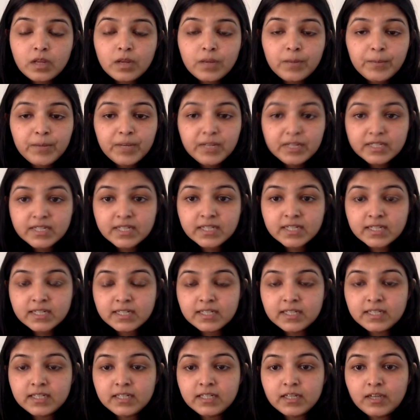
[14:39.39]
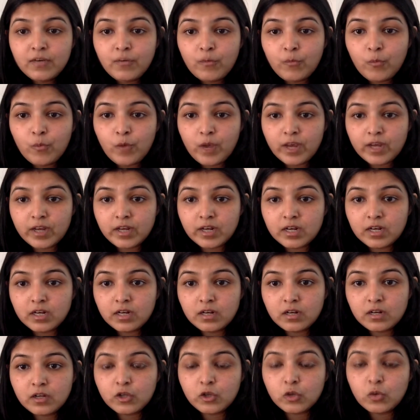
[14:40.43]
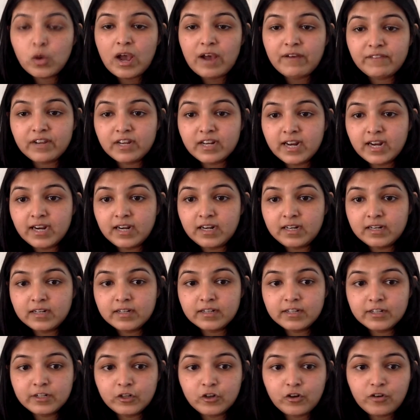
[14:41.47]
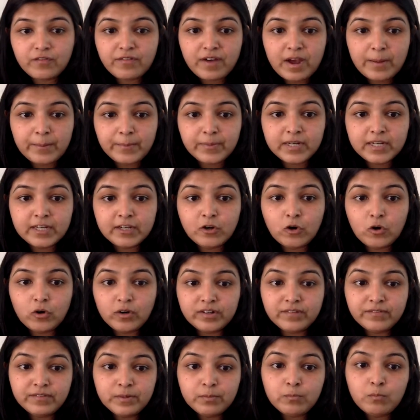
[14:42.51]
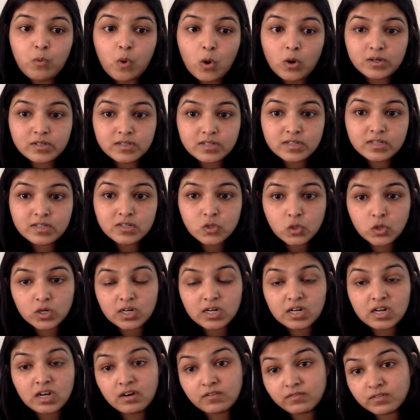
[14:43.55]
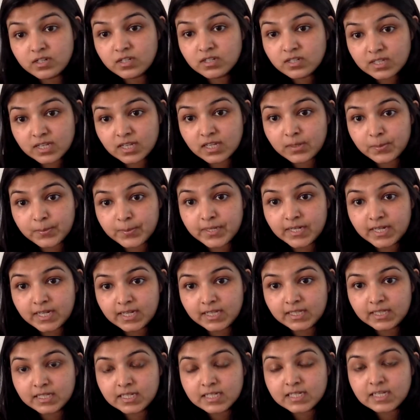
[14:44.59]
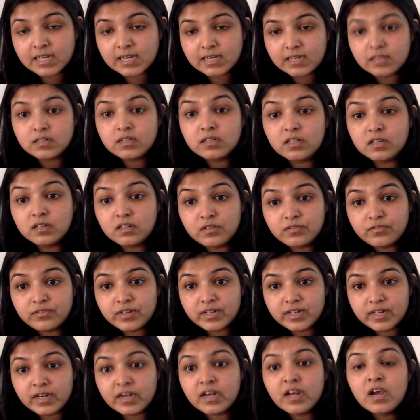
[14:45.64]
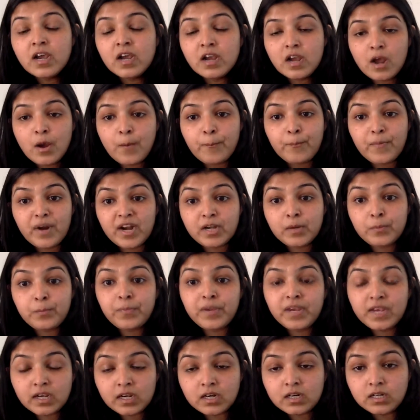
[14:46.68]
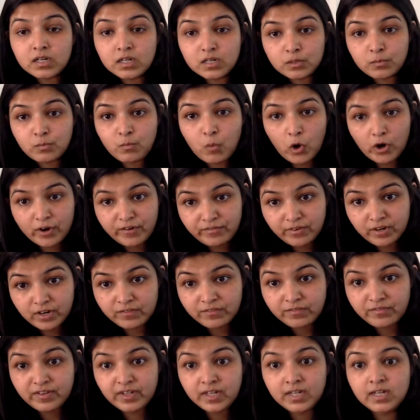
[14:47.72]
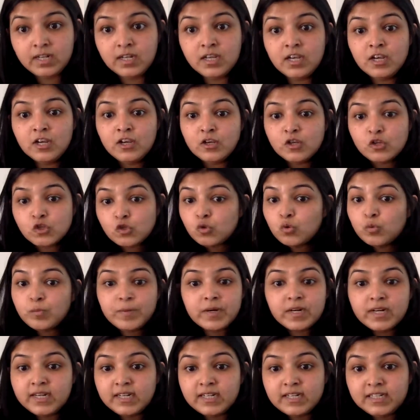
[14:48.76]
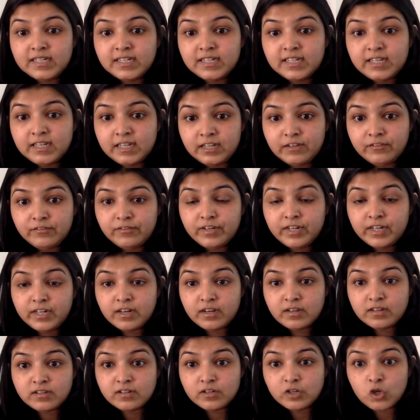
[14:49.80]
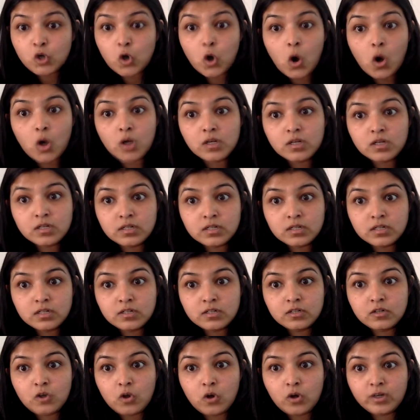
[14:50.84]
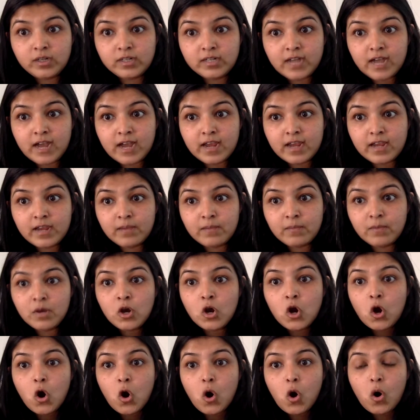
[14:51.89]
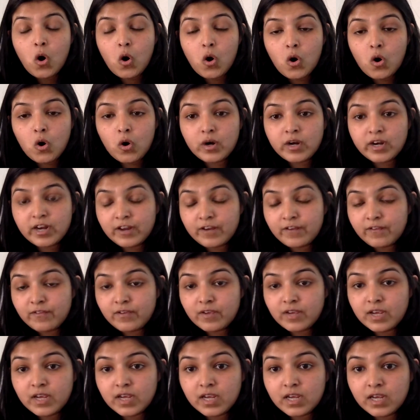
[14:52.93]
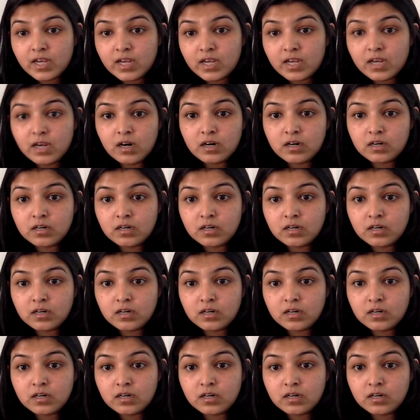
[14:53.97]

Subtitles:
basically, when you have an elder in your family, or even bosses or lovers can be like this, like a girlfriend might make her boyfriend feel super guilty if he doesn't call her on time, or if he